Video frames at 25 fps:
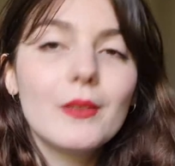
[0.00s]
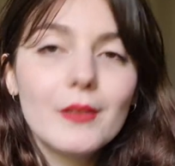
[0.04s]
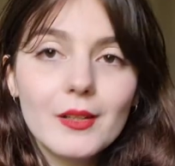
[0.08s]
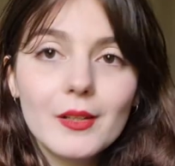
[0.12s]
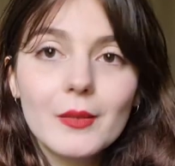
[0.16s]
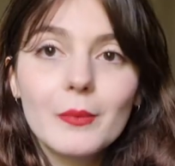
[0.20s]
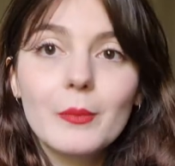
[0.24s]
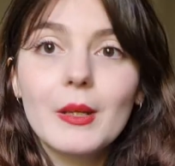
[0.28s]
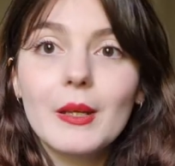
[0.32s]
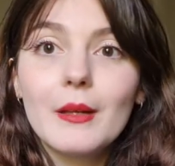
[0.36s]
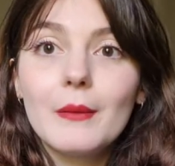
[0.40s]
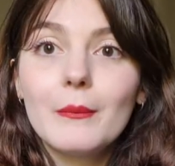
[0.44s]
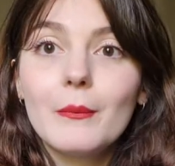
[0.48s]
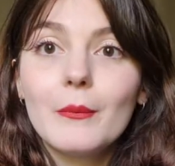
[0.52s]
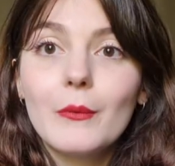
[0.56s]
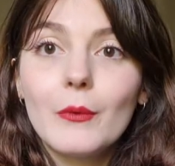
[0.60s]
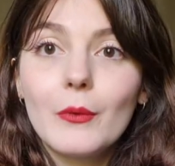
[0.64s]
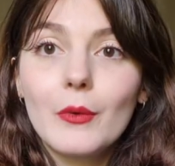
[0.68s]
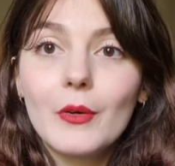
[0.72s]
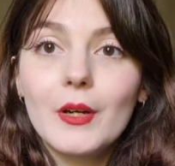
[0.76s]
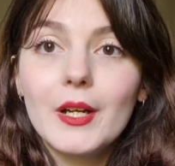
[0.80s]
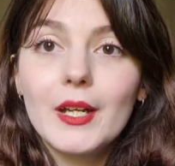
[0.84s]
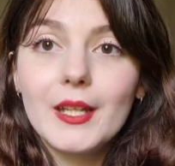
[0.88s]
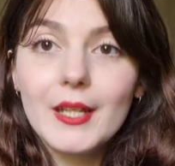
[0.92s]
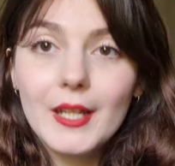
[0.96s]
little bit
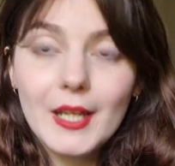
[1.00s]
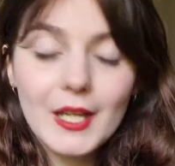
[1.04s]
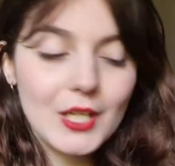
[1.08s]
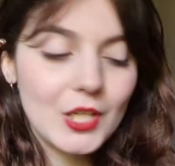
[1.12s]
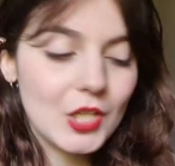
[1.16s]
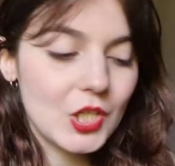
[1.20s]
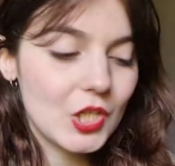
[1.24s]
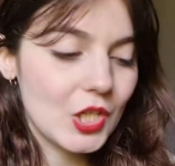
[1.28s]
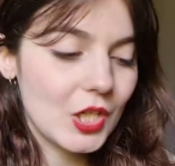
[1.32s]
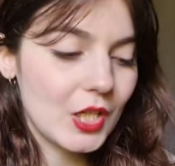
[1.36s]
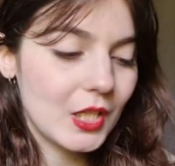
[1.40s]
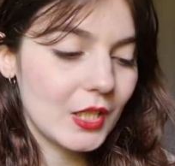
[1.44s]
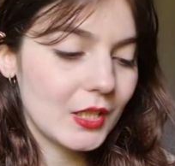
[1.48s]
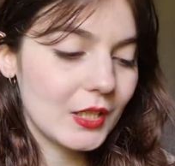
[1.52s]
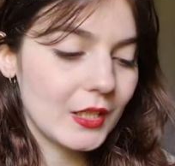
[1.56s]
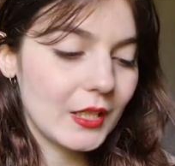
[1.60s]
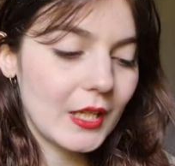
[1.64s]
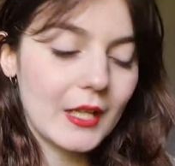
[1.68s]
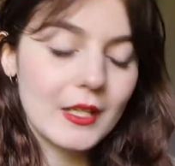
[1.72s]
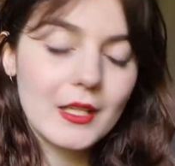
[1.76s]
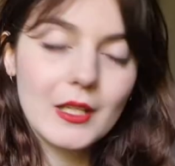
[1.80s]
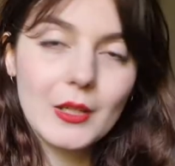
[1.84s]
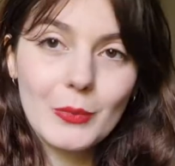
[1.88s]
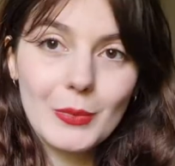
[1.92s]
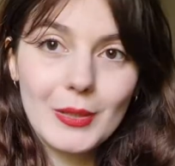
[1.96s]
more engaging
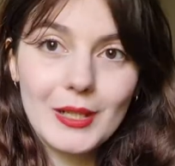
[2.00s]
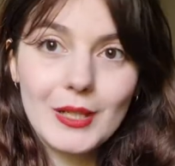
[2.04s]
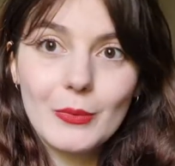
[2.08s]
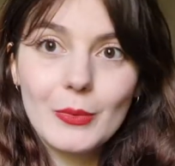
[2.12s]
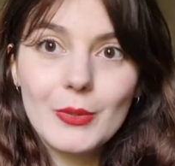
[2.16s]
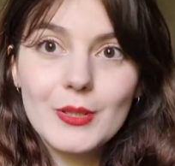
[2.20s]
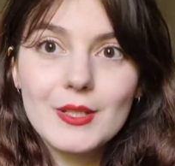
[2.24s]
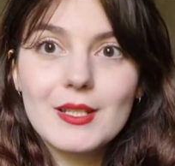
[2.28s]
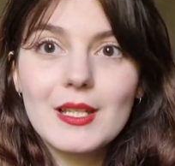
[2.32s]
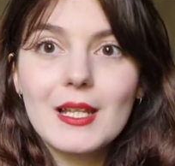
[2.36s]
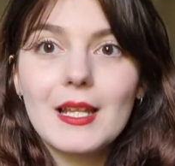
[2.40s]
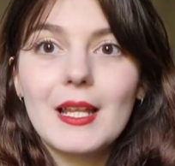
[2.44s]
than it really was.